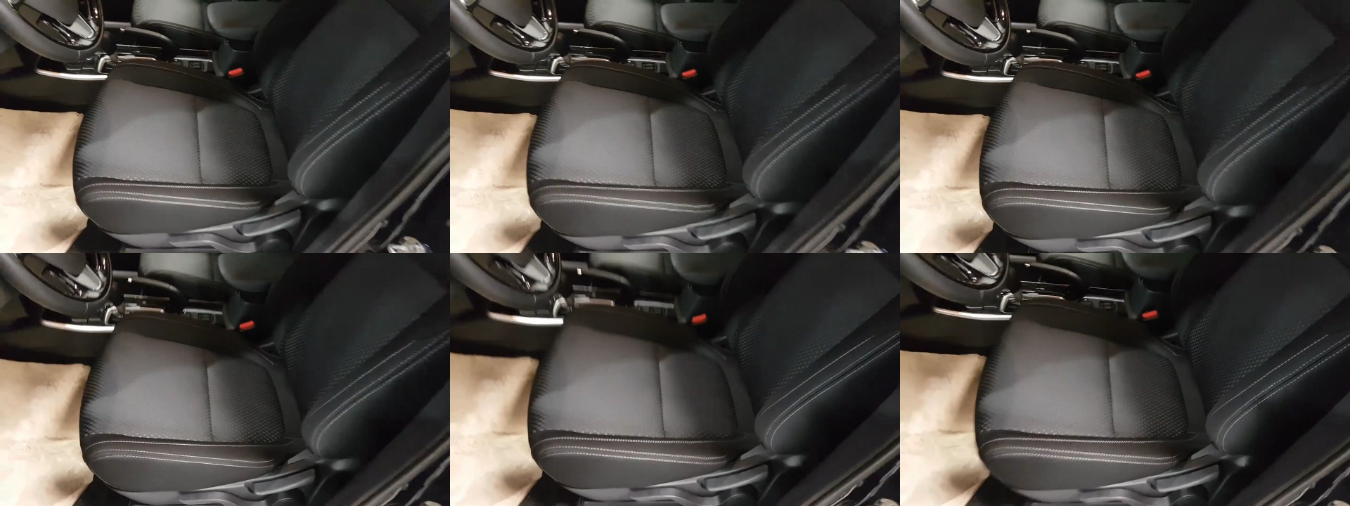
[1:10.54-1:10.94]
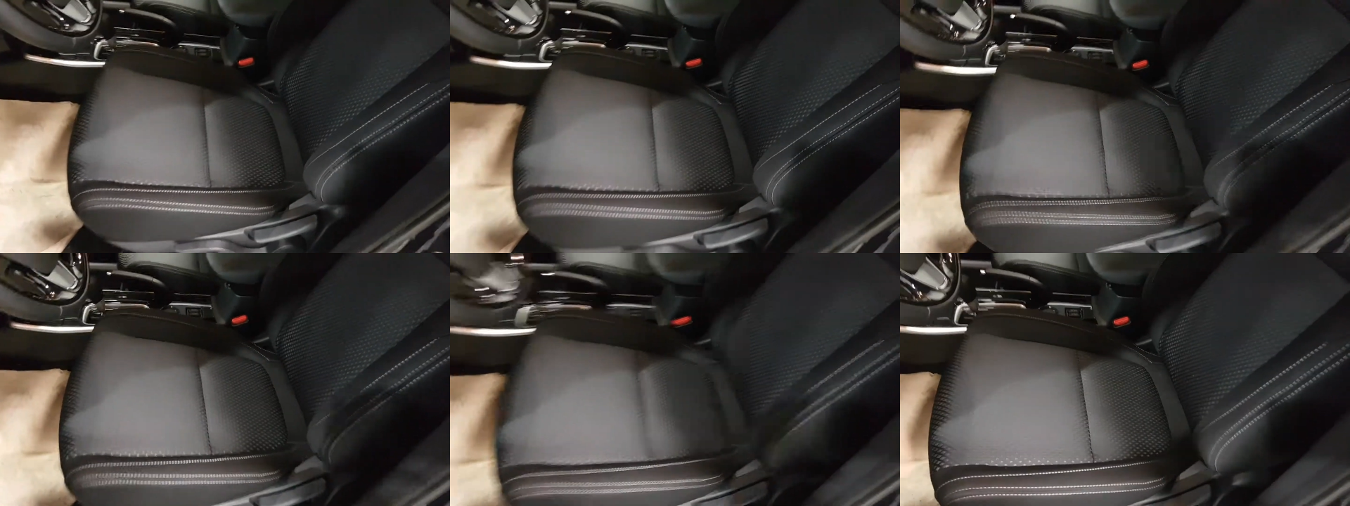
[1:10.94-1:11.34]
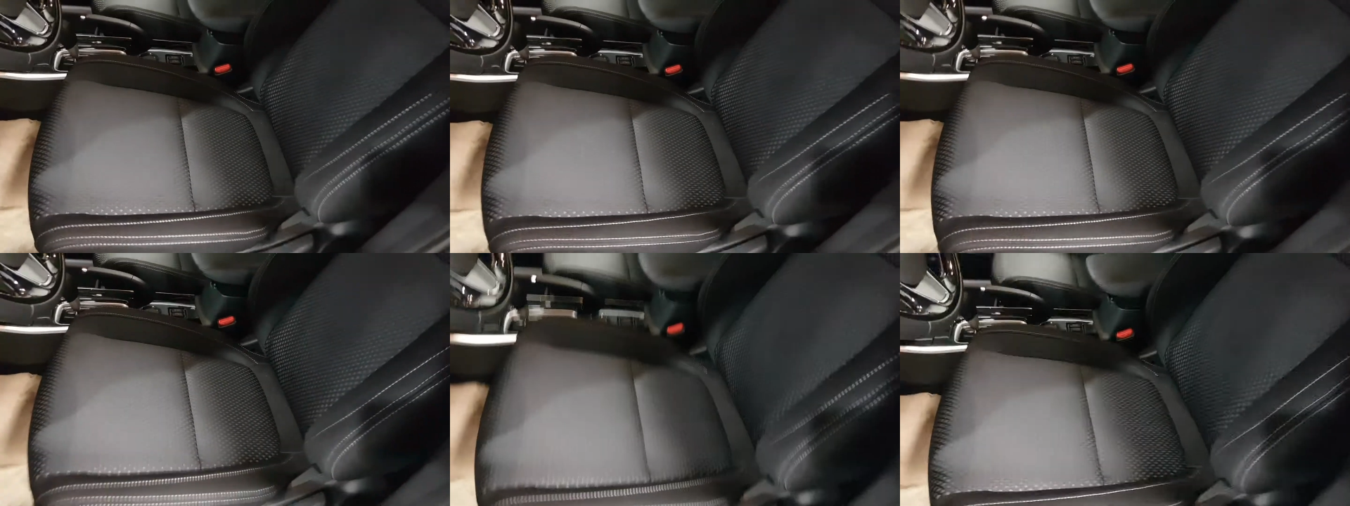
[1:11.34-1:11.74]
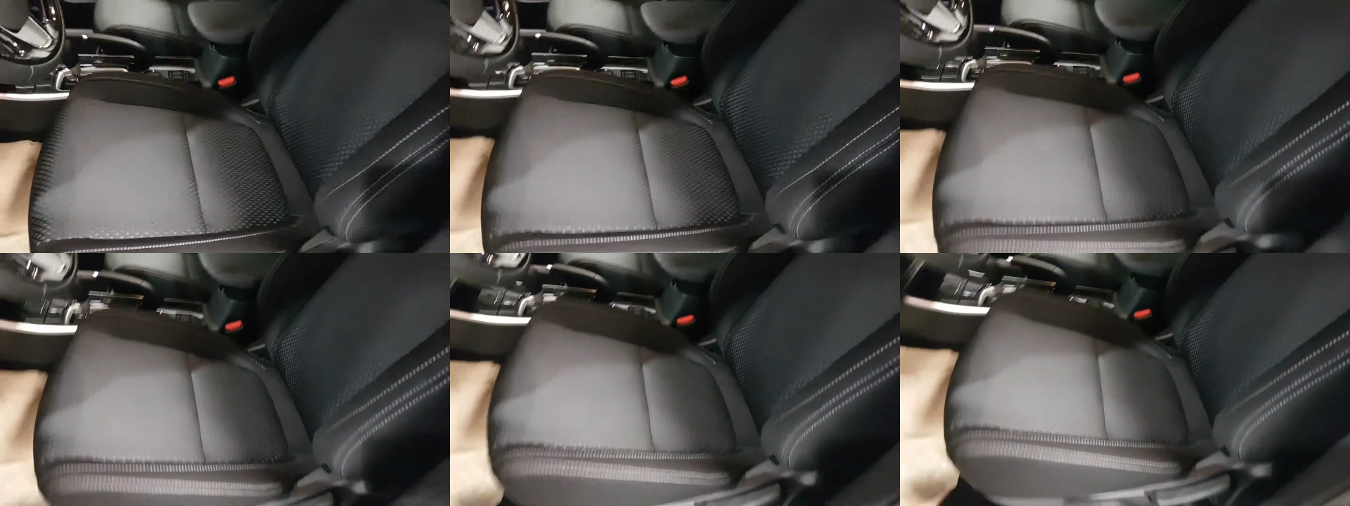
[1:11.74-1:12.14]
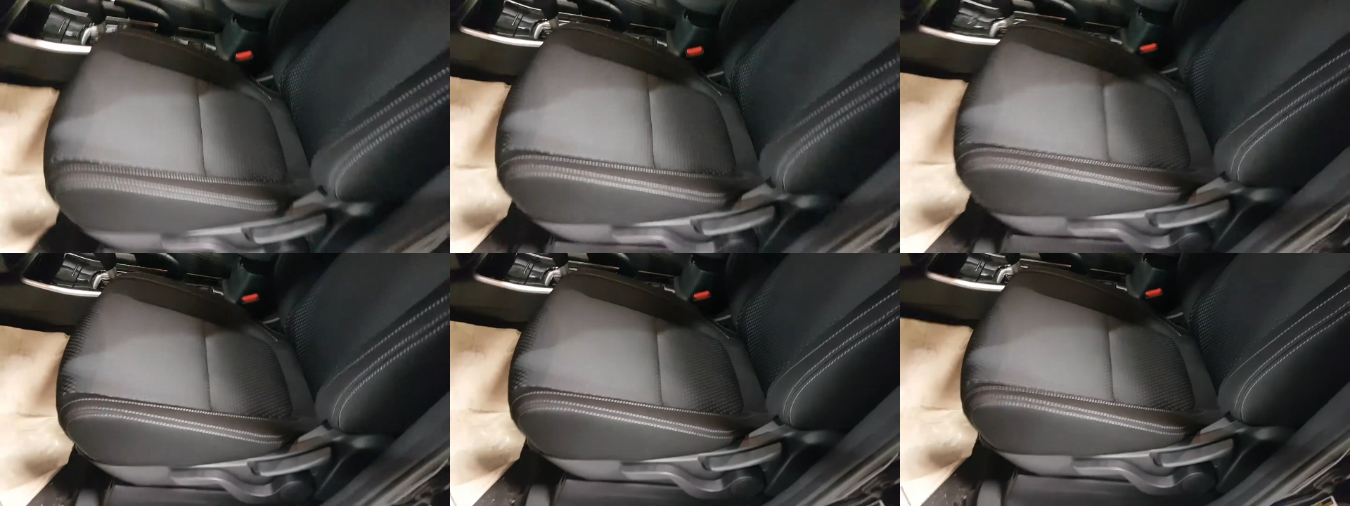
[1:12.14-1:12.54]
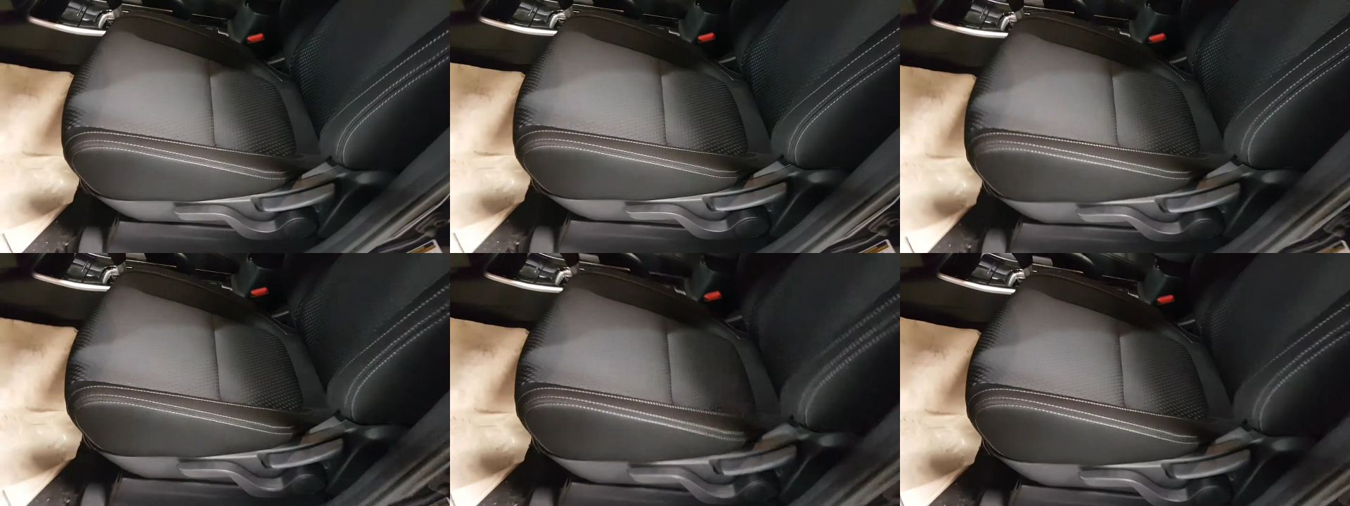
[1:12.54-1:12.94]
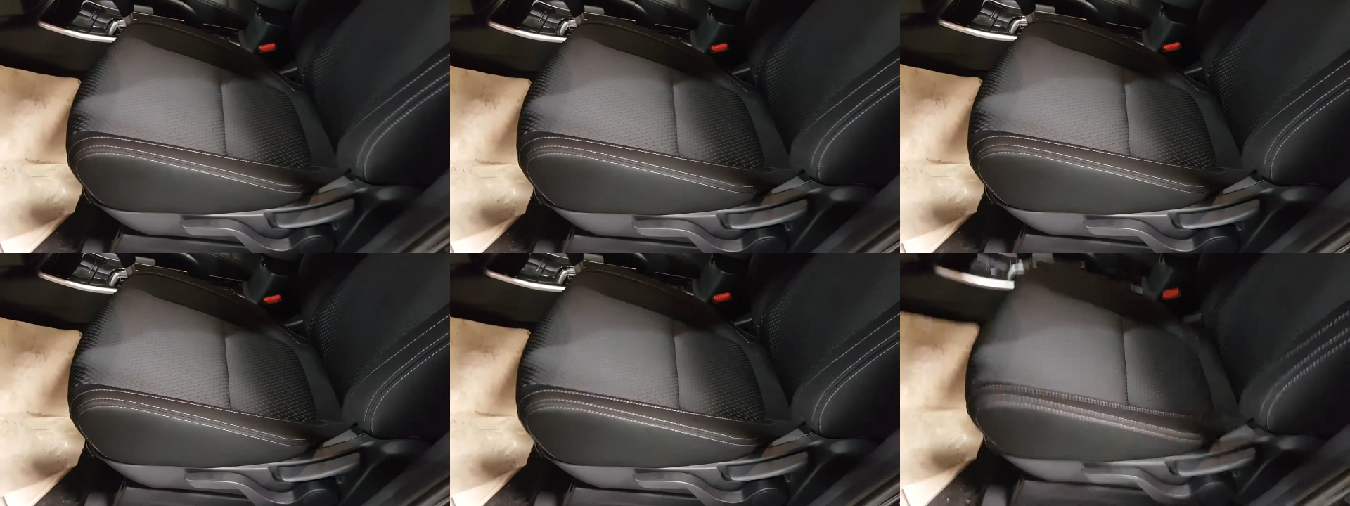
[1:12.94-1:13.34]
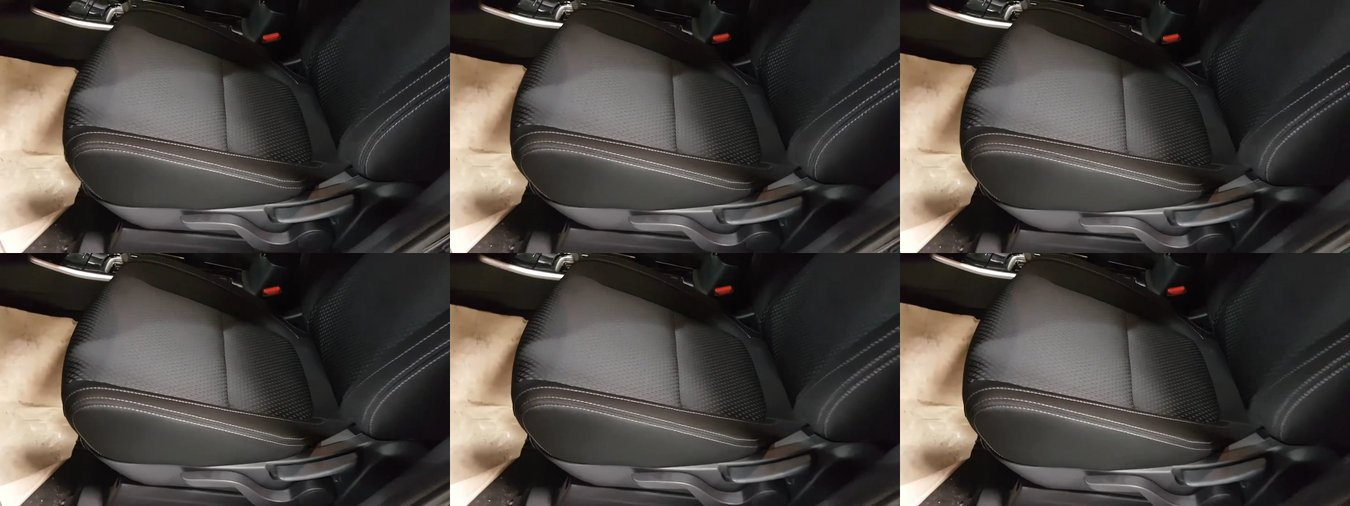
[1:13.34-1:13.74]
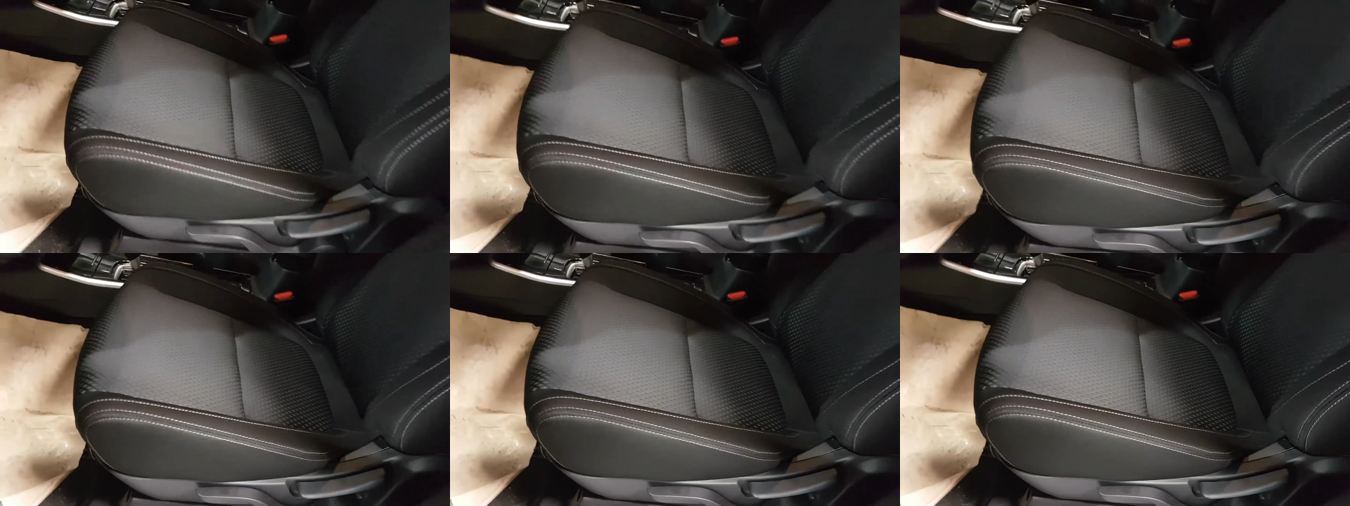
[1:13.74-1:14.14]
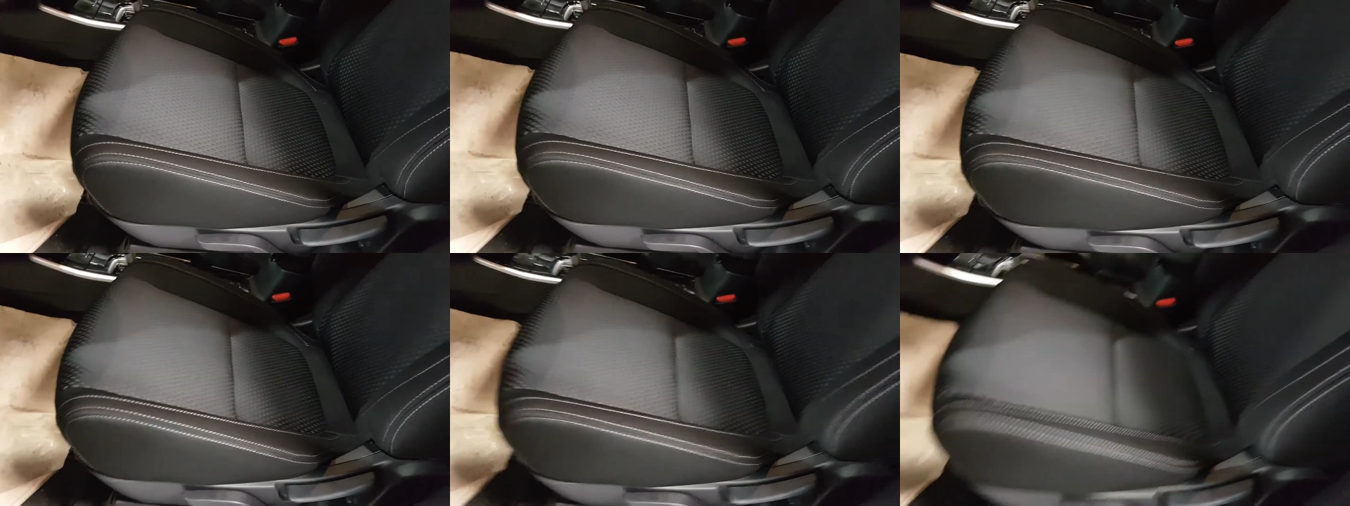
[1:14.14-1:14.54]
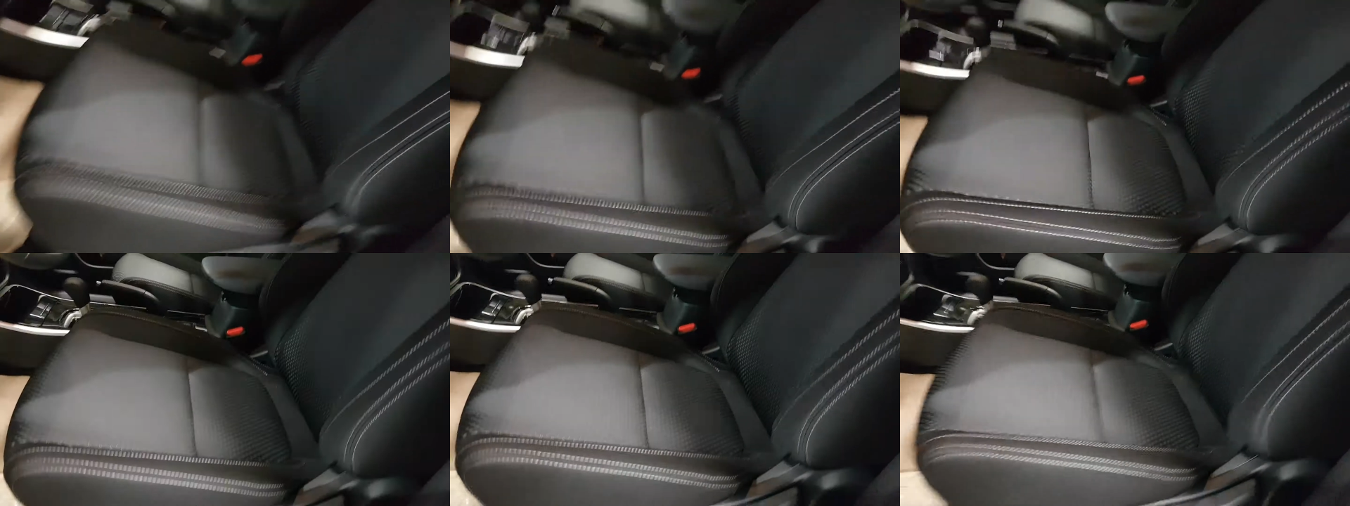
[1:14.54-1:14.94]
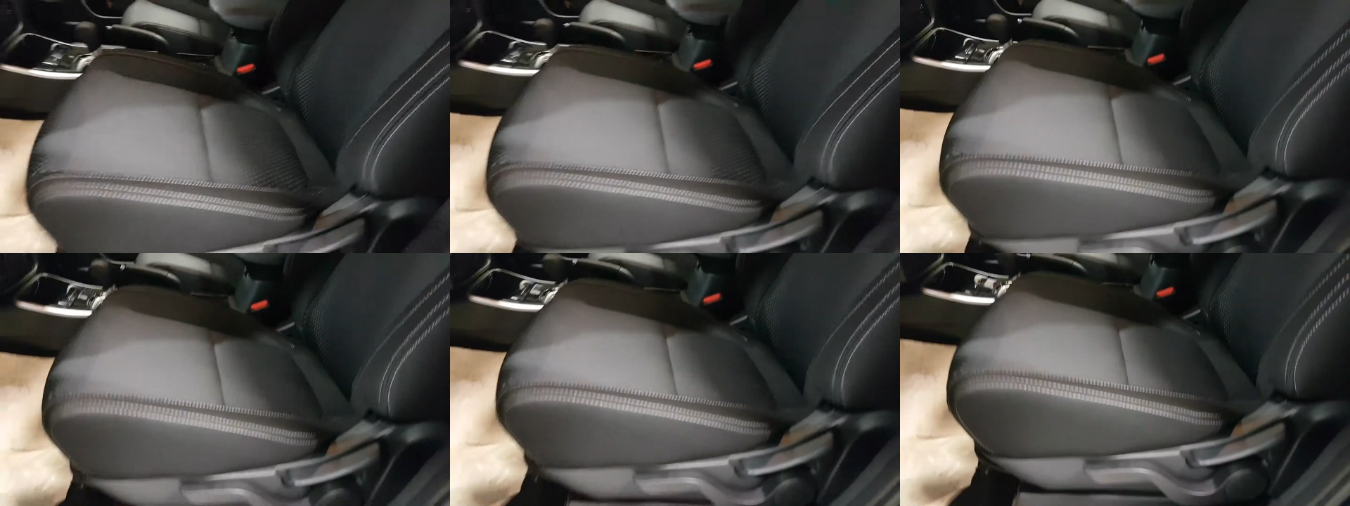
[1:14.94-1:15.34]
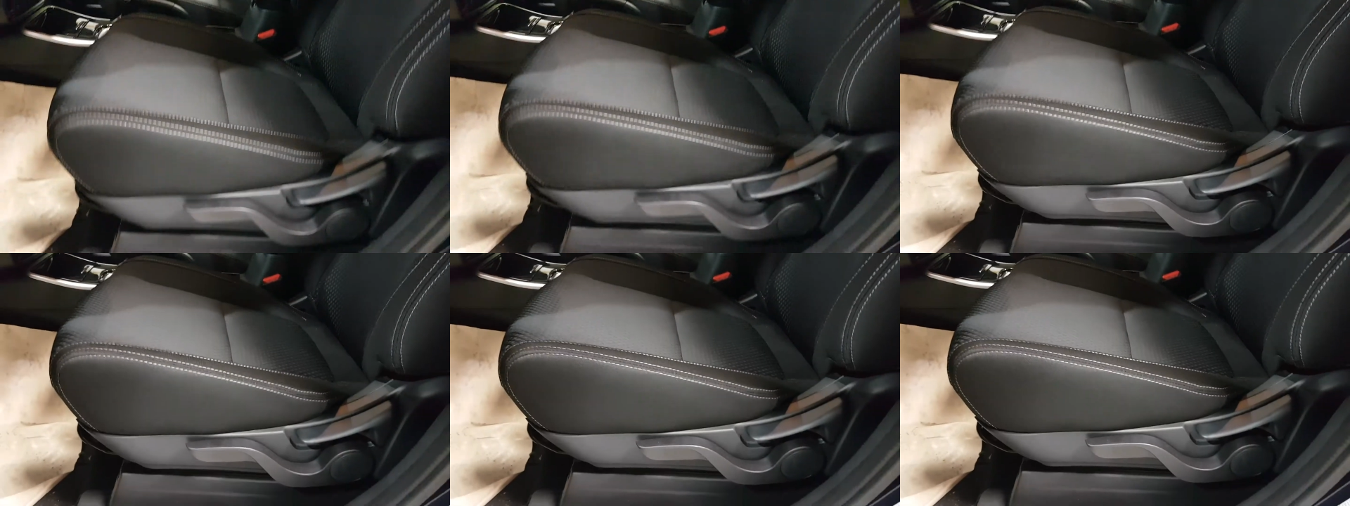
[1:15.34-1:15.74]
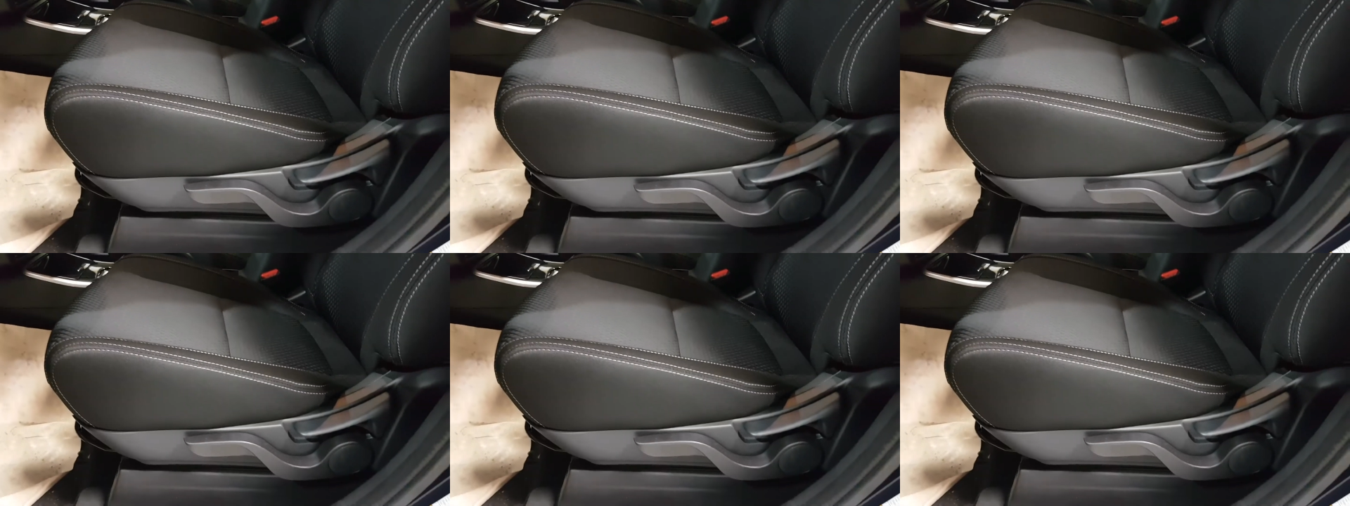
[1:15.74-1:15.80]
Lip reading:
No face is visible, so there are no lips to read.